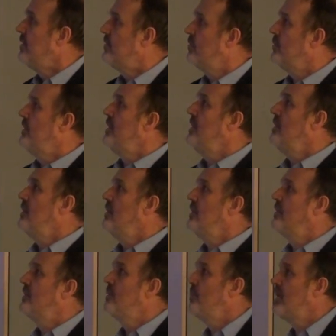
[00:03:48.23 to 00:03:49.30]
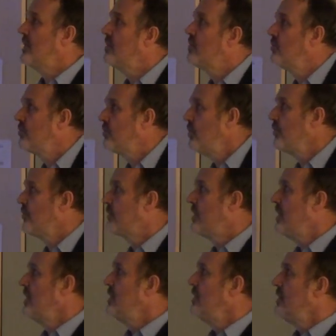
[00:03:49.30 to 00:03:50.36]
So the, the Bible control
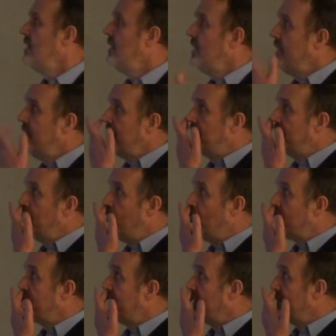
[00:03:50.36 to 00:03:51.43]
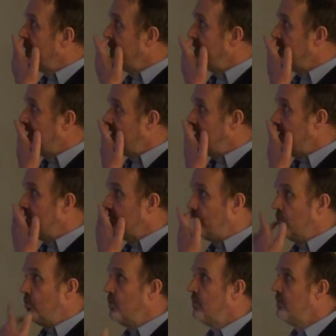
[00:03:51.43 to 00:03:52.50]
scale is more than 10
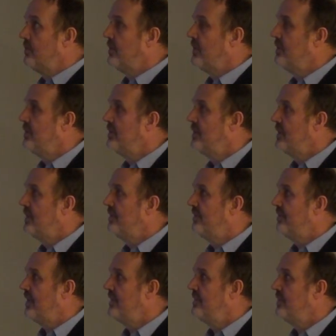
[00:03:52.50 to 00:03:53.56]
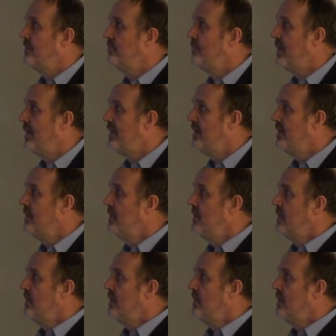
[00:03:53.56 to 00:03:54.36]
years old and it's cited by